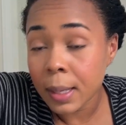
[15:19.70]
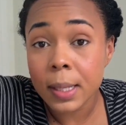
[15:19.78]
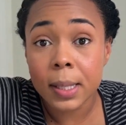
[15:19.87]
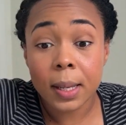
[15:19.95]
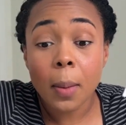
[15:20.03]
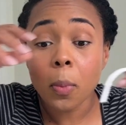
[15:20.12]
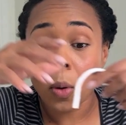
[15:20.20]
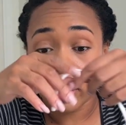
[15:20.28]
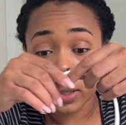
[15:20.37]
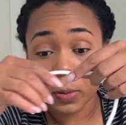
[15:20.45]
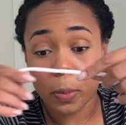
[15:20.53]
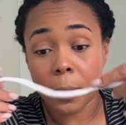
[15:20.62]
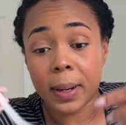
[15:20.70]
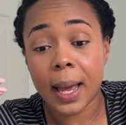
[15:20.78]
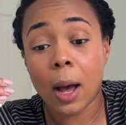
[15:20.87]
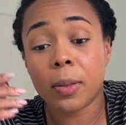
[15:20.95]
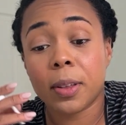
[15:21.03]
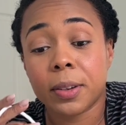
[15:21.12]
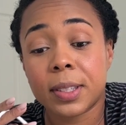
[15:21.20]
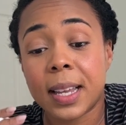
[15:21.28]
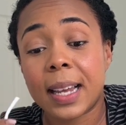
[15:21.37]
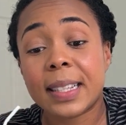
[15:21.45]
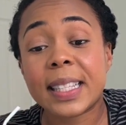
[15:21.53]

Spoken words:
Someone is probably out there saying,